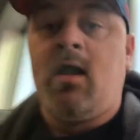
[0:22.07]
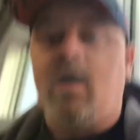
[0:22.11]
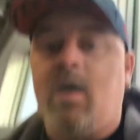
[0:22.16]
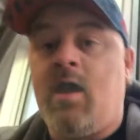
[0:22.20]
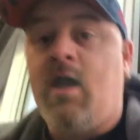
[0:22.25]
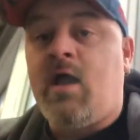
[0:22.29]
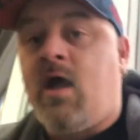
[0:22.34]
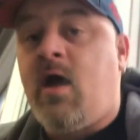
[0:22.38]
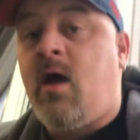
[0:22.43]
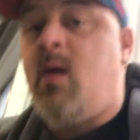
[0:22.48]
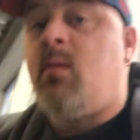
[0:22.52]

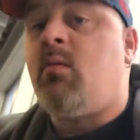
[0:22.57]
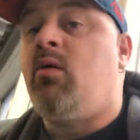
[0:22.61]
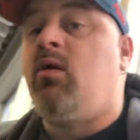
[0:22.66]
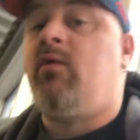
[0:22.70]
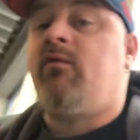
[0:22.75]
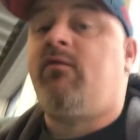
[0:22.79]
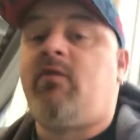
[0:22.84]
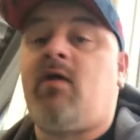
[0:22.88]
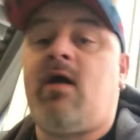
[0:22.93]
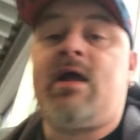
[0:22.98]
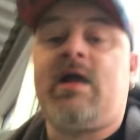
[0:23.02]
Uh, I'm on
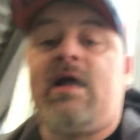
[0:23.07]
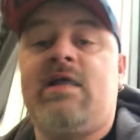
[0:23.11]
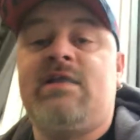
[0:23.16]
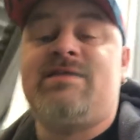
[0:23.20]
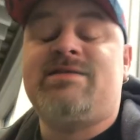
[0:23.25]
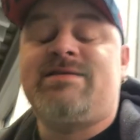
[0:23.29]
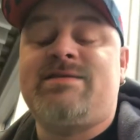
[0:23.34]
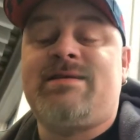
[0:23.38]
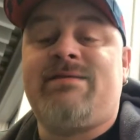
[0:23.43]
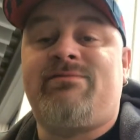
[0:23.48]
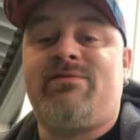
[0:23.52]
a flight at
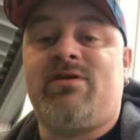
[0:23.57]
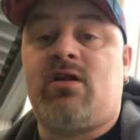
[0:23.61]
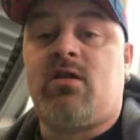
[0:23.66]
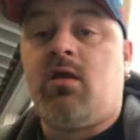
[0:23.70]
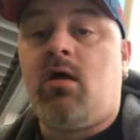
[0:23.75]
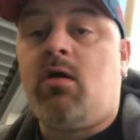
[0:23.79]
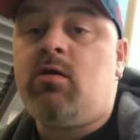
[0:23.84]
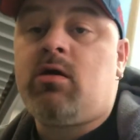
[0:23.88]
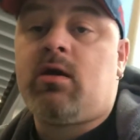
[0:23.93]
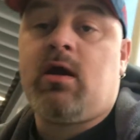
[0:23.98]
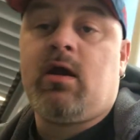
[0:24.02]
seven
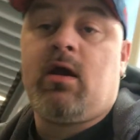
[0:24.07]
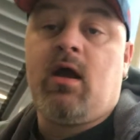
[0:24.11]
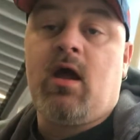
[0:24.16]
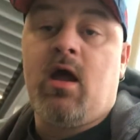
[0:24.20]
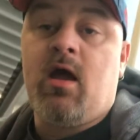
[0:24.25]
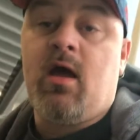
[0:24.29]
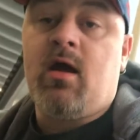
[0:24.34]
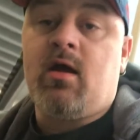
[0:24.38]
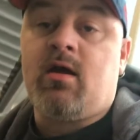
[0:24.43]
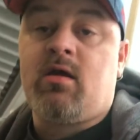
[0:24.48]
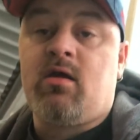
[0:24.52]
o'clock,
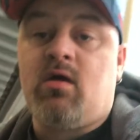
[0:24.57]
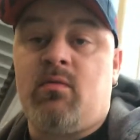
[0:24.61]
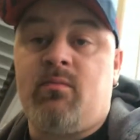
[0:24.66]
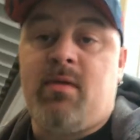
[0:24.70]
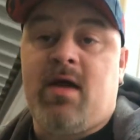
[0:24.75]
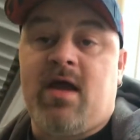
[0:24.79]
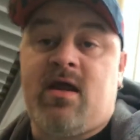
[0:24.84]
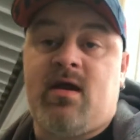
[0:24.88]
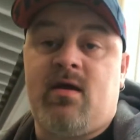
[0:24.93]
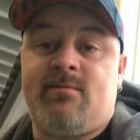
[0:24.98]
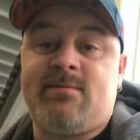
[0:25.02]
uh, going
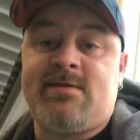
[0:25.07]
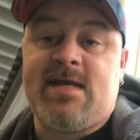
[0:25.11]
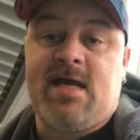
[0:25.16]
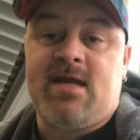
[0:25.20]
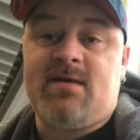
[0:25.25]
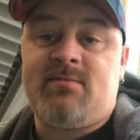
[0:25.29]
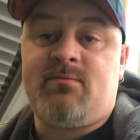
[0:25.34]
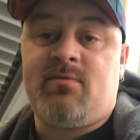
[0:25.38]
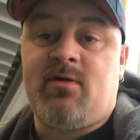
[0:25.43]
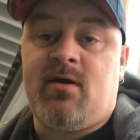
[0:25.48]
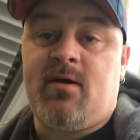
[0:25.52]
back up to
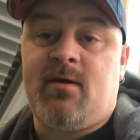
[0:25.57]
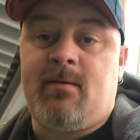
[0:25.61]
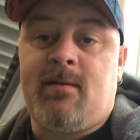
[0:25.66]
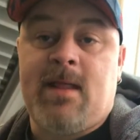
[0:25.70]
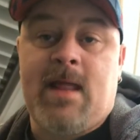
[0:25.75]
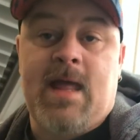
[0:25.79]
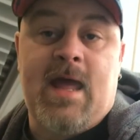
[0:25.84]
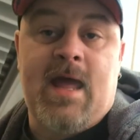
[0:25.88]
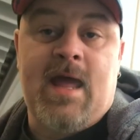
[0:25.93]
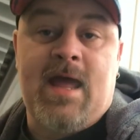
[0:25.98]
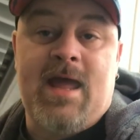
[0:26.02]

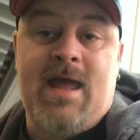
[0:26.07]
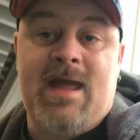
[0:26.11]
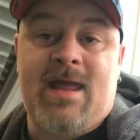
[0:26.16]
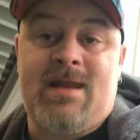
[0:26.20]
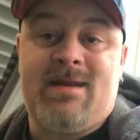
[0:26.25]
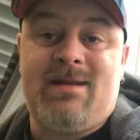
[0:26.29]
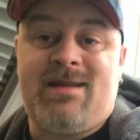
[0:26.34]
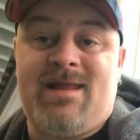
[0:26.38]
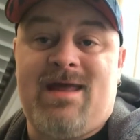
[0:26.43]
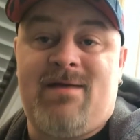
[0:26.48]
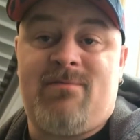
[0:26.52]
Edinburgh,
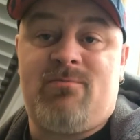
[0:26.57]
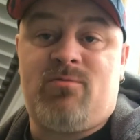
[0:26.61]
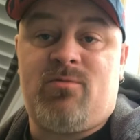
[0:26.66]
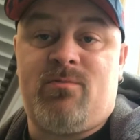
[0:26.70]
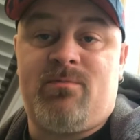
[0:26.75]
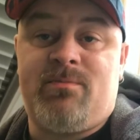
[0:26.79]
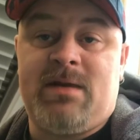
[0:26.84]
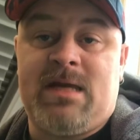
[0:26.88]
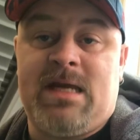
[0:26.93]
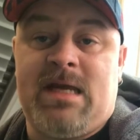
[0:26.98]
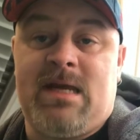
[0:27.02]
and that
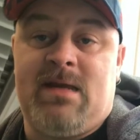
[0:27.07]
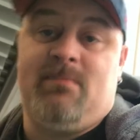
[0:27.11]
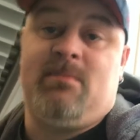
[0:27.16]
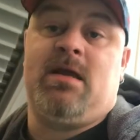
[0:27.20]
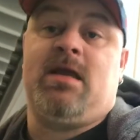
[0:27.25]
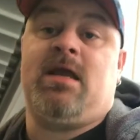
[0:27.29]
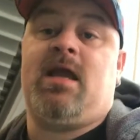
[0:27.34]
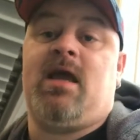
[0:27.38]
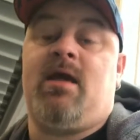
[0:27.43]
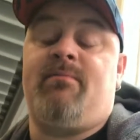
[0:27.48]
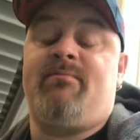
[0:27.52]
will be
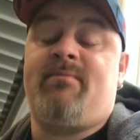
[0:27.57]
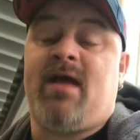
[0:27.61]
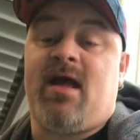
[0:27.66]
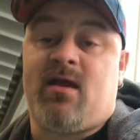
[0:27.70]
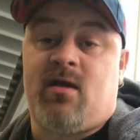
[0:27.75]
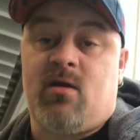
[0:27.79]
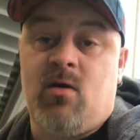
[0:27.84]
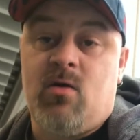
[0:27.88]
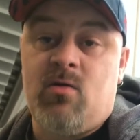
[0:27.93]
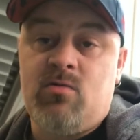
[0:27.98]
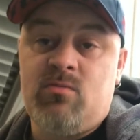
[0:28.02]
getting
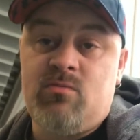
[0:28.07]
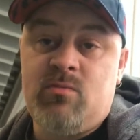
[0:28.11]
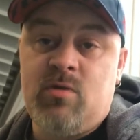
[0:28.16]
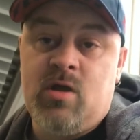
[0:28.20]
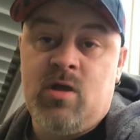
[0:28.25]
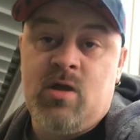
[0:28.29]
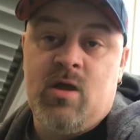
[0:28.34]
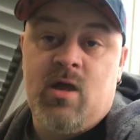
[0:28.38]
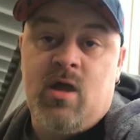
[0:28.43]
back home.